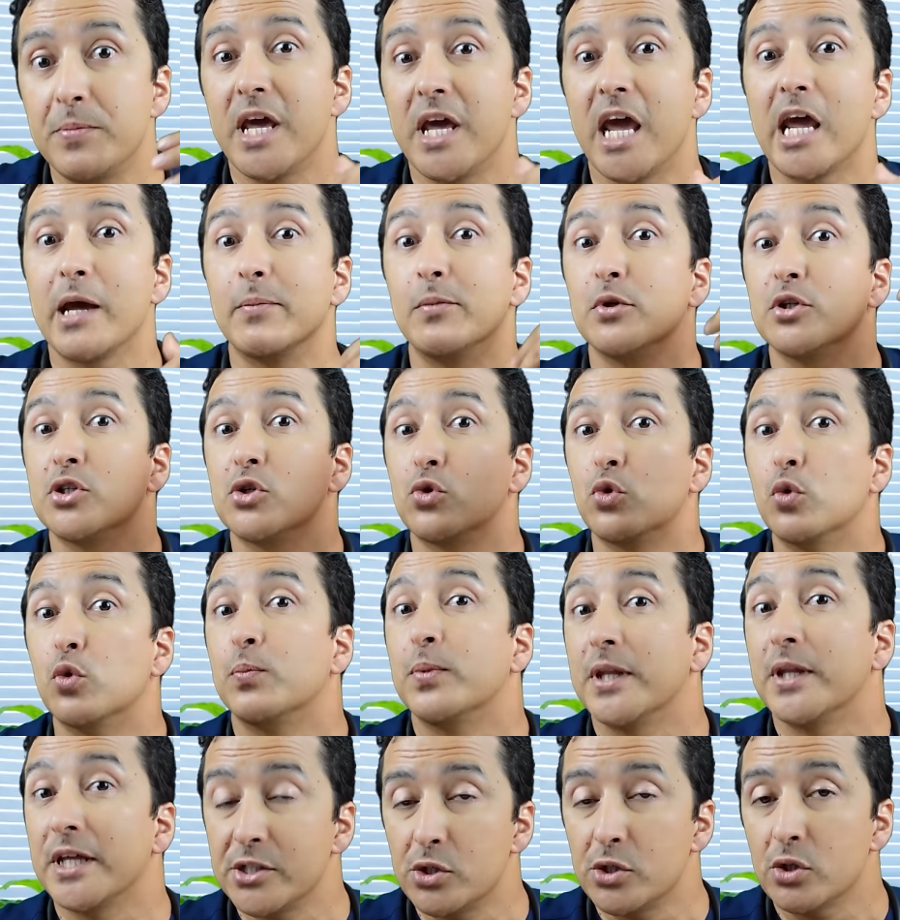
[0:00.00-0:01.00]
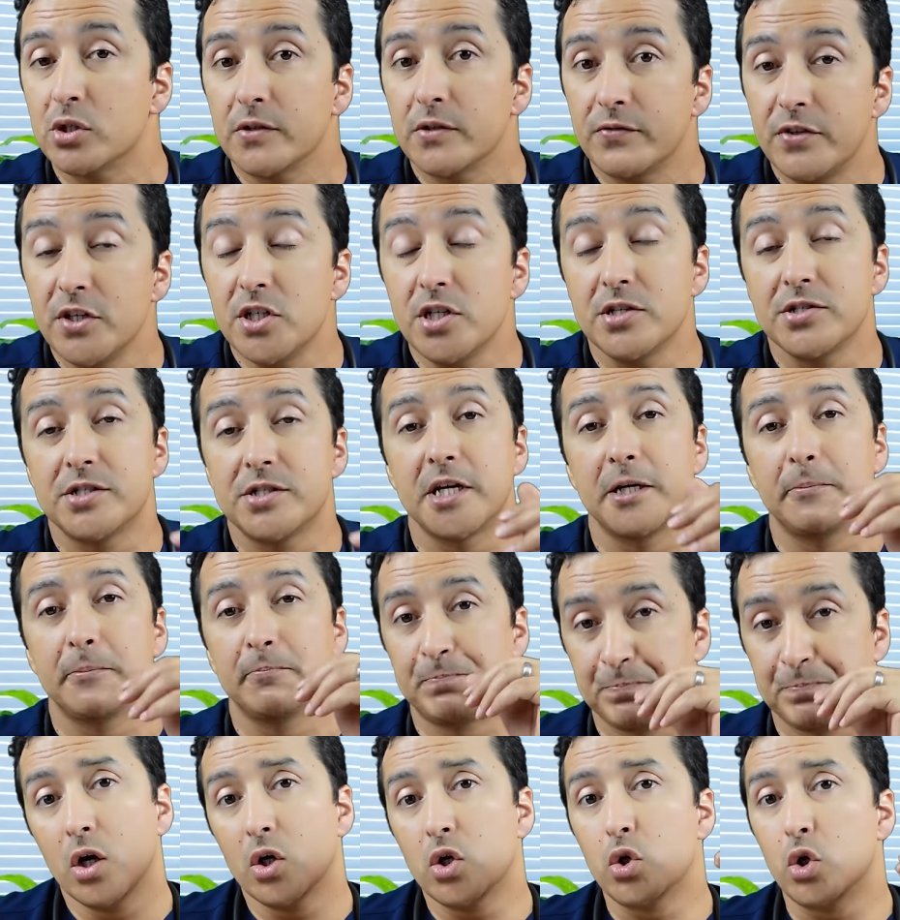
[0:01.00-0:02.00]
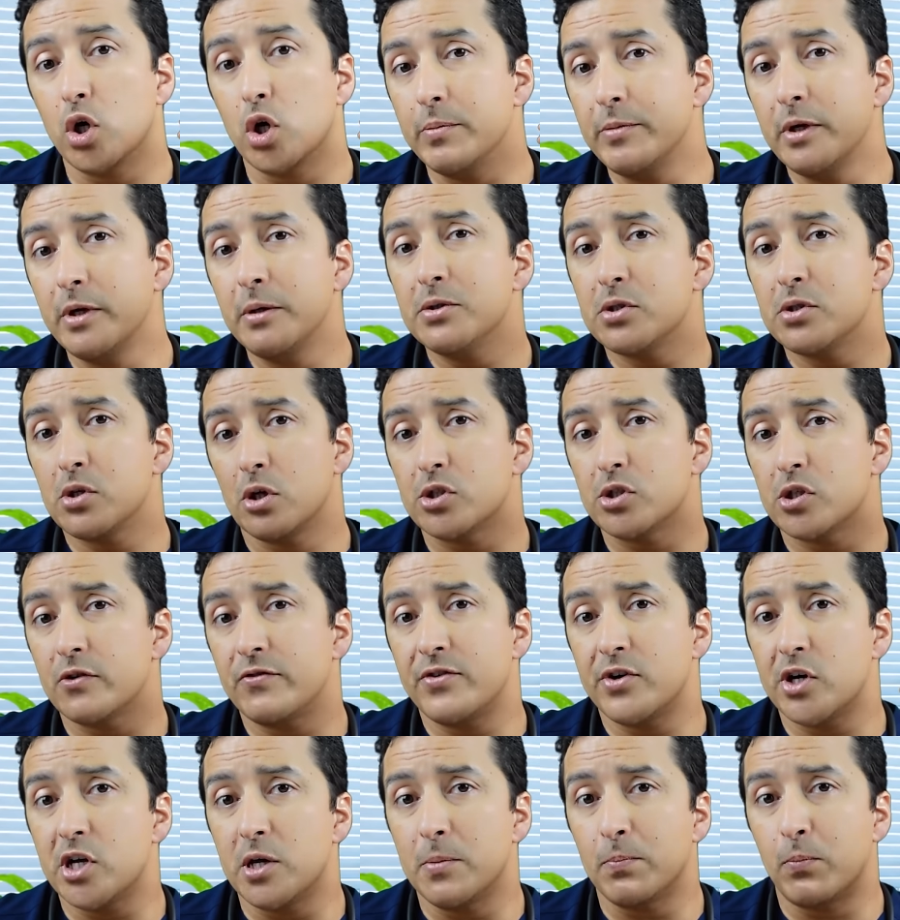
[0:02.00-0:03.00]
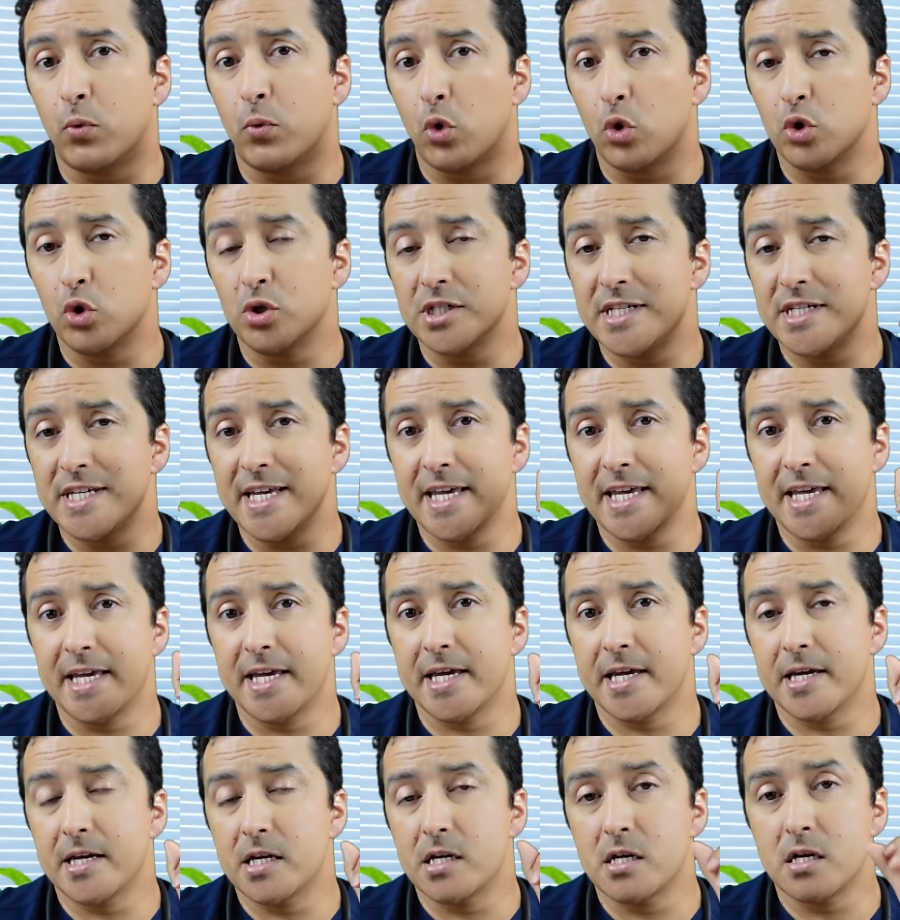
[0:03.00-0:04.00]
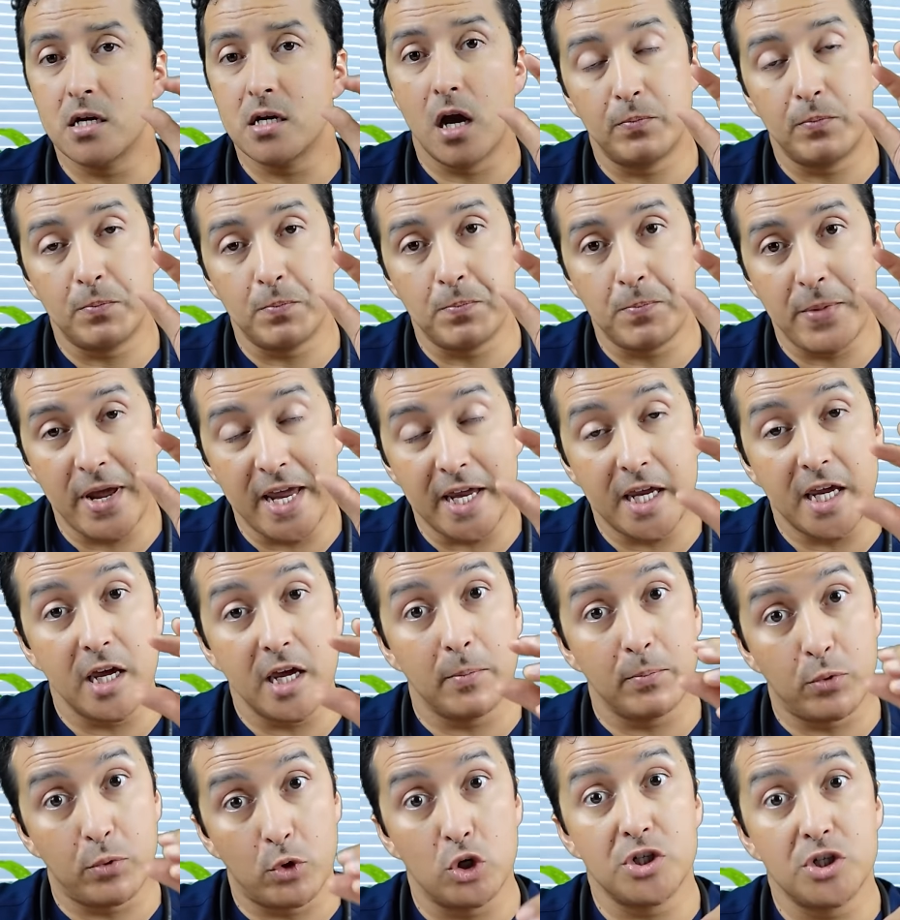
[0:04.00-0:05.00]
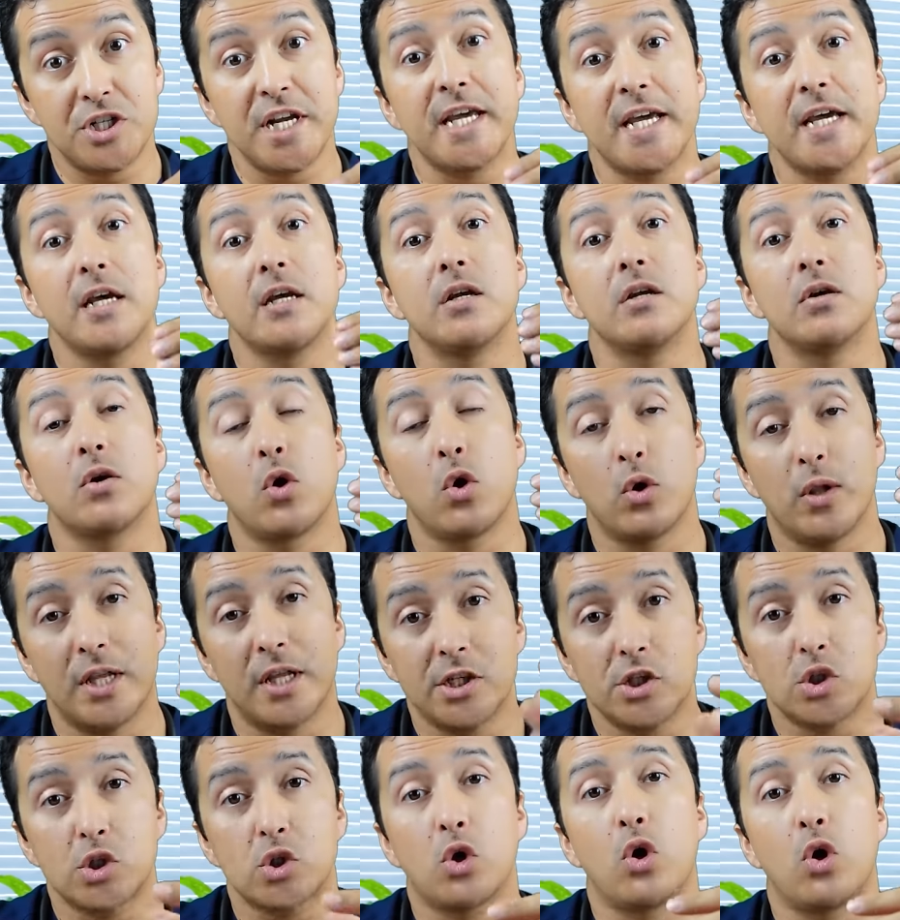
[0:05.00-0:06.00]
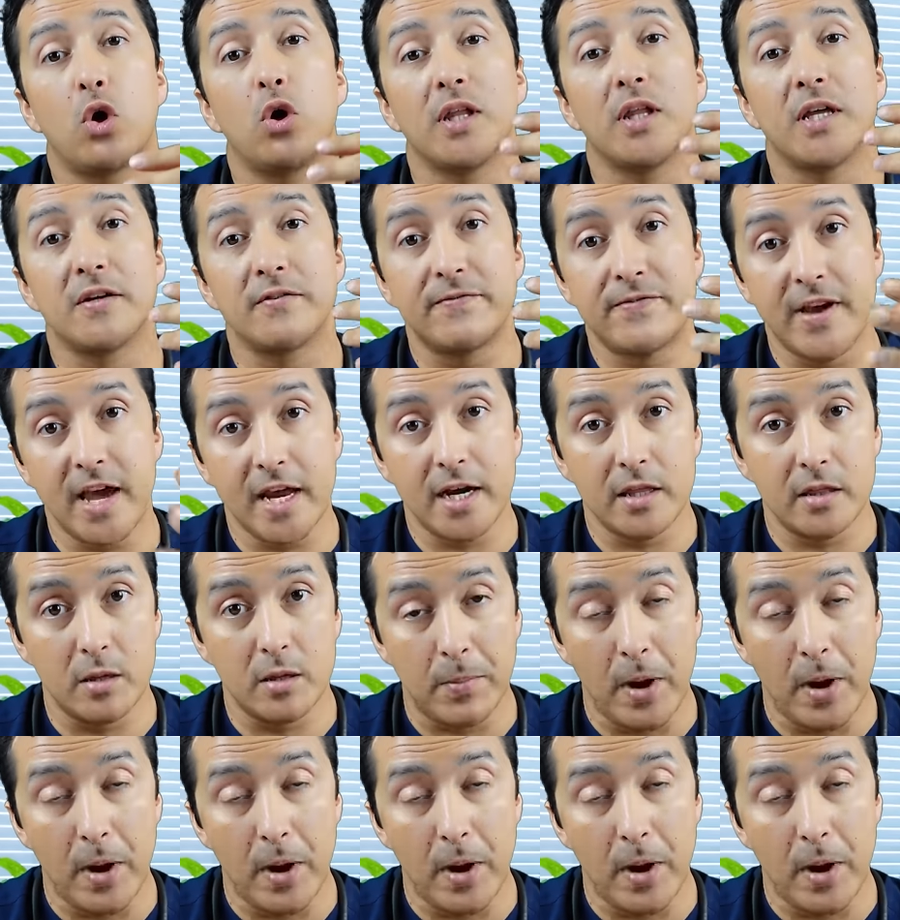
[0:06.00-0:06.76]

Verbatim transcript: be able to replace your deficiency. Chromium is also very important in making protein, cholesterol, and fat in